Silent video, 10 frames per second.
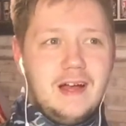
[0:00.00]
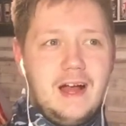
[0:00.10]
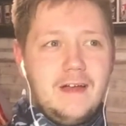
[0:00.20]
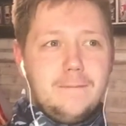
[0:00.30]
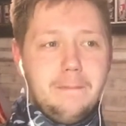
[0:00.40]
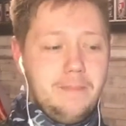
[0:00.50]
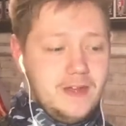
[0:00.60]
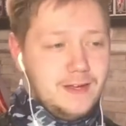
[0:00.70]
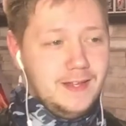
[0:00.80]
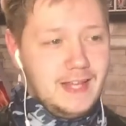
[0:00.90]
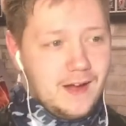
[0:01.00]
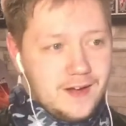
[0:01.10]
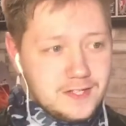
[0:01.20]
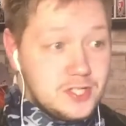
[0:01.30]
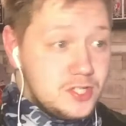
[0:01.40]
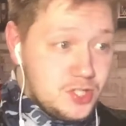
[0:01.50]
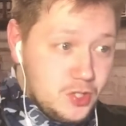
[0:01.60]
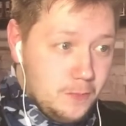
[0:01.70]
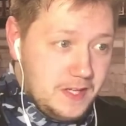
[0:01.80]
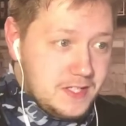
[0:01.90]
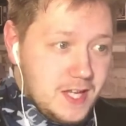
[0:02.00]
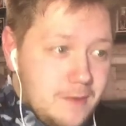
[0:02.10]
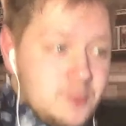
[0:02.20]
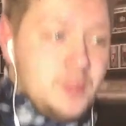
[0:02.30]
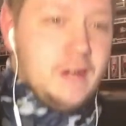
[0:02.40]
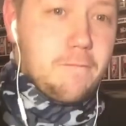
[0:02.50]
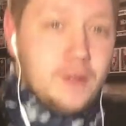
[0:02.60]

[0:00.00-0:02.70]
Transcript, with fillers: I've been bitten in the arse so many times when